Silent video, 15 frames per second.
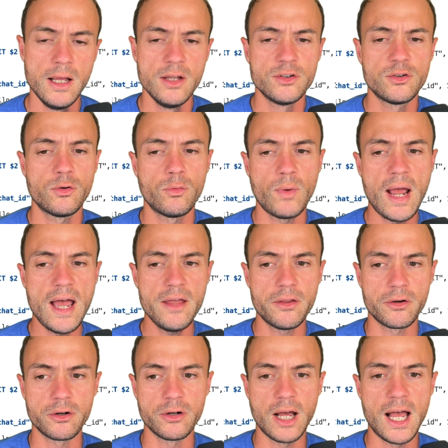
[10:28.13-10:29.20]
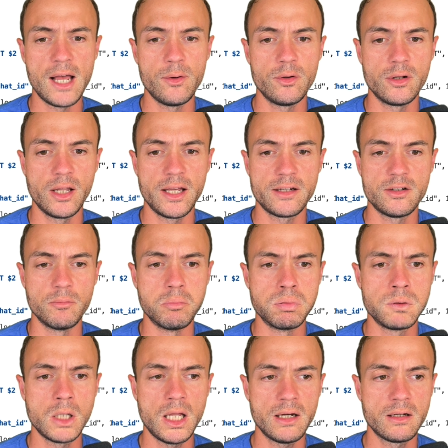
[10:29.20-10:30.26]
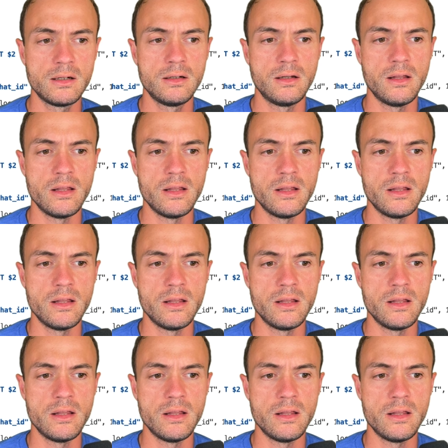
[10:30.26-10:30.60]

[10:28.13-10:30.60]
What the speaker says: So rather, I would like to pluck